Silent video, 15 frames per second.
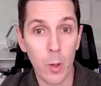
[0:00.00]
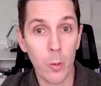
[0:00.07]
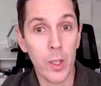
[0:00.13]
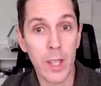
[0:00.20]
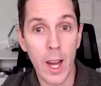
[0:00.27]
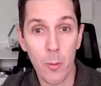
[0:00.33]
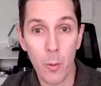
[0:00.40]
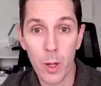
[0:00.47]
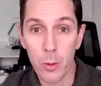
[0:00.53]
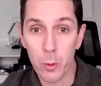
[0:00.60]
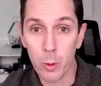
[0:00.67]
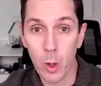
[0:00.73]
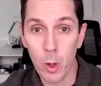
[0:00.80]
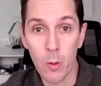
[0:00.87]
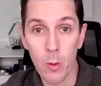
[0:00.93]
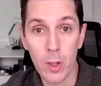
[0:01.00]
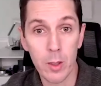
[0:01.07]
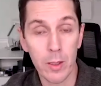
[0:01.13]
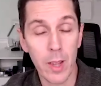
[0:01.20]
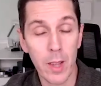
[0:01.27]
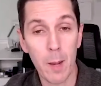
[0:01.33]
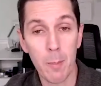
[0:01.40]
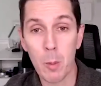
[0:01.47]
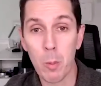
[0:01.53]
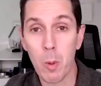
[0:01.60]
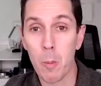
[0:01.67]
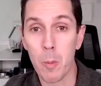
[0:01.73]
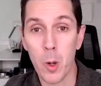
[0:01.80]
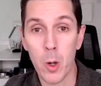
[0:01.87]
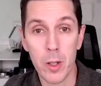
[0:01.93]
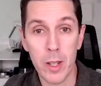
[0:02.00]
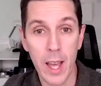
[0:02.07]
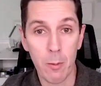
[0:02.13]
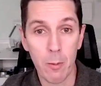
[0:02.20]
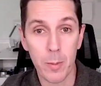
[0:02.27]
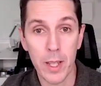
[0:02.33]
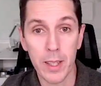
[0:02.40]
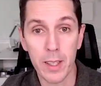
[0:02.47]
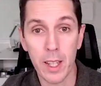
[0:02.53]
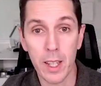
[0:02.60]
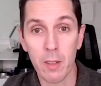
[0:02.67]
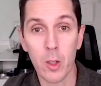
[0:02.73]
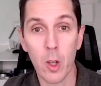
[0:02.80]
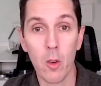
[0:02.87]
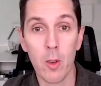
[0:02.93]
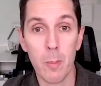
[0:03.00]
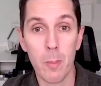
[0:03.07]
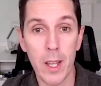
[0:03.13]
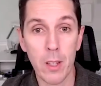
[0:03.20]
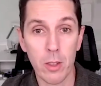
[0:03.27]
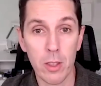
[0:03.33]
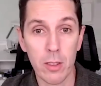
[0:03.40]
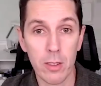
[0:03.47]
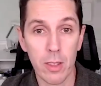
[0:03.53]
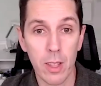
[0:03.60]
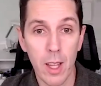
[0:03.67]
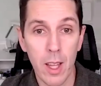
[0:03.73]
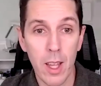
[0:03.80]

know, we got went through COVID. A lot of people are burned out from taking care of COVID patients.